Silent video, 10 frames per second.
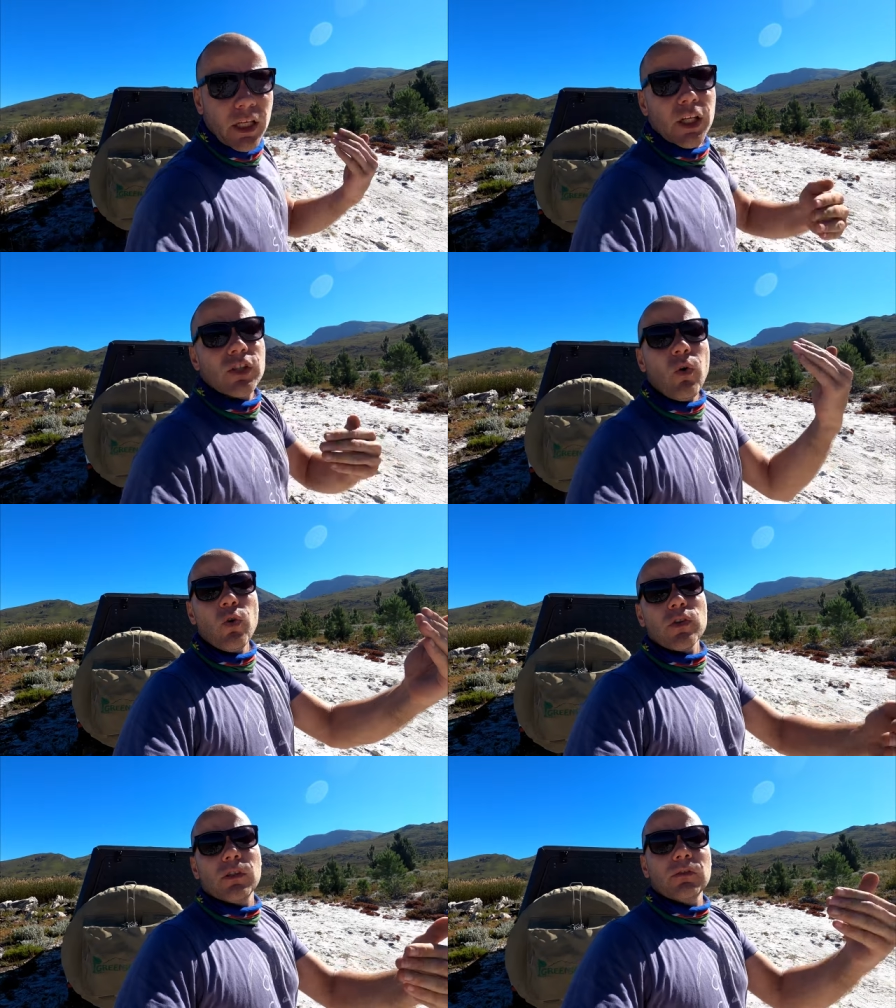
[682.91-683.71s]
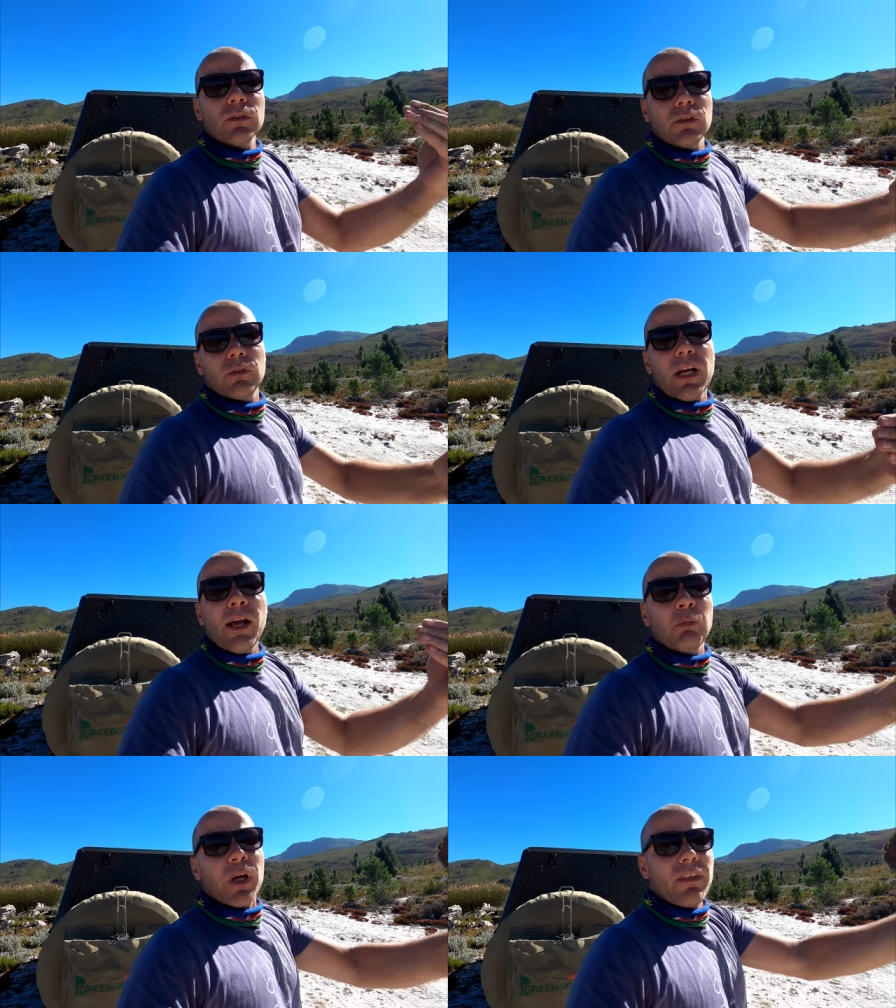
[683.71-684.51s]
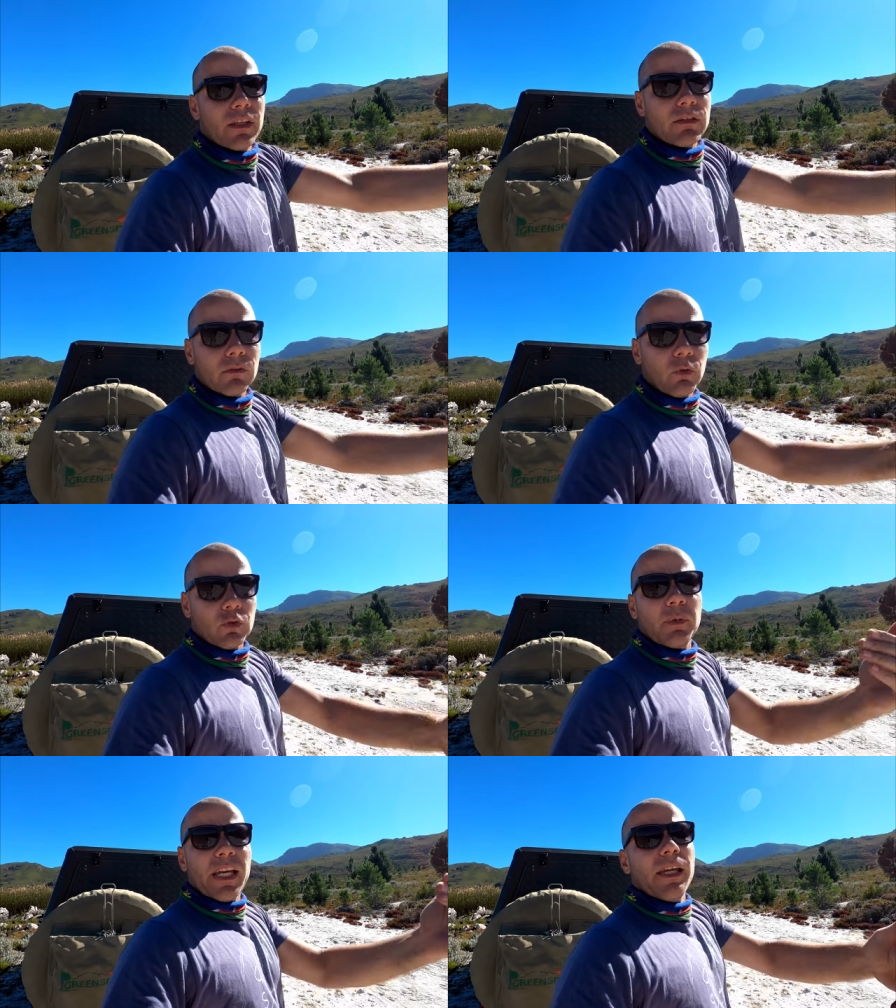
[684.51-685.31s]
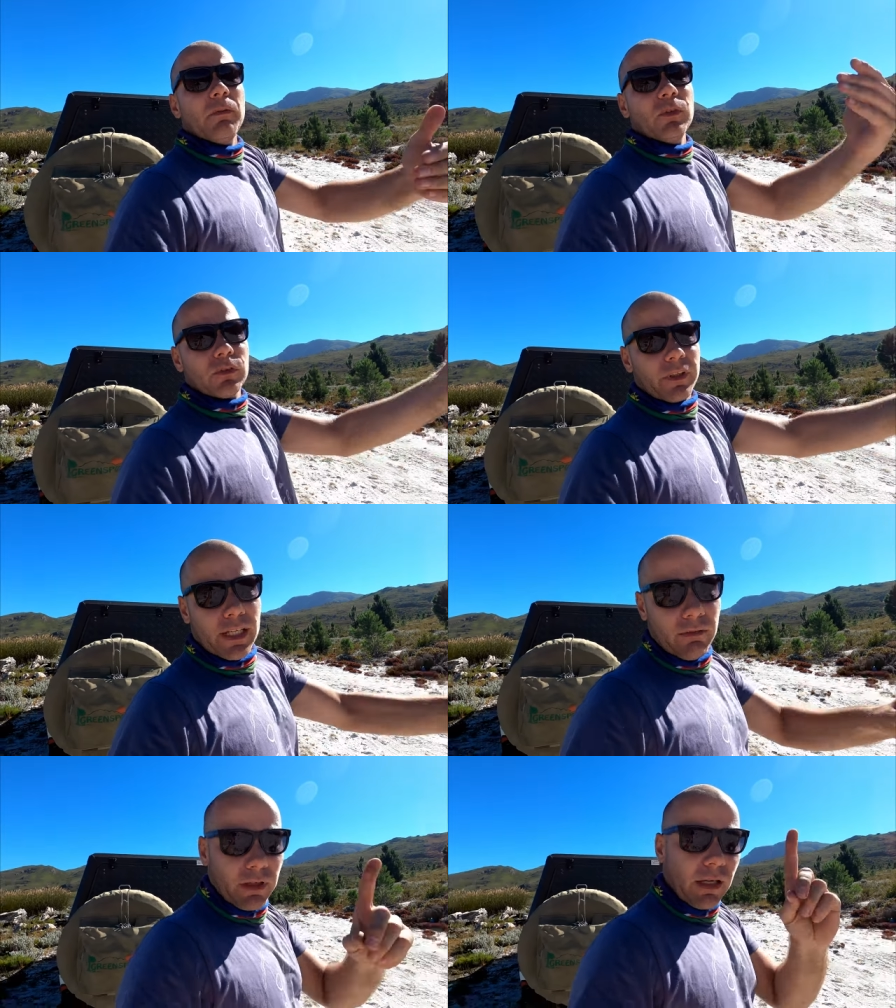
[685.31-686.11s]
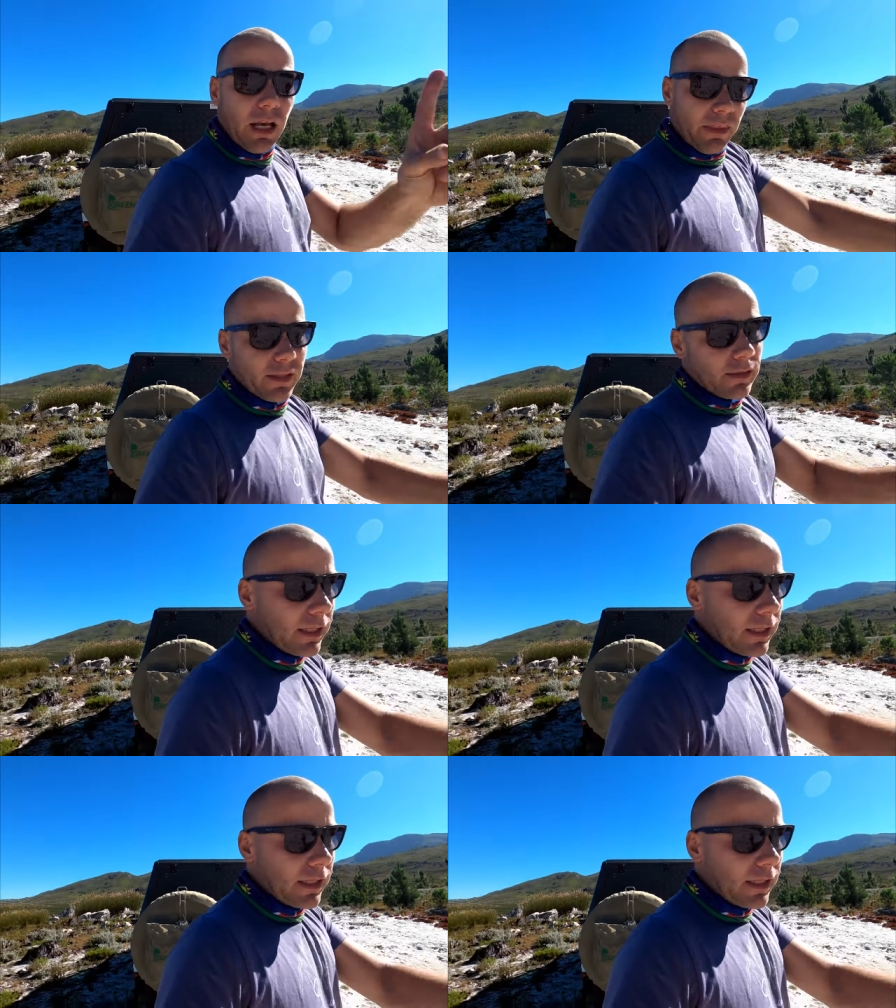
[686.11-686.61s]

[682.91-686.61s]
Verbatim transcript: it's also to help others or to be able to recover others.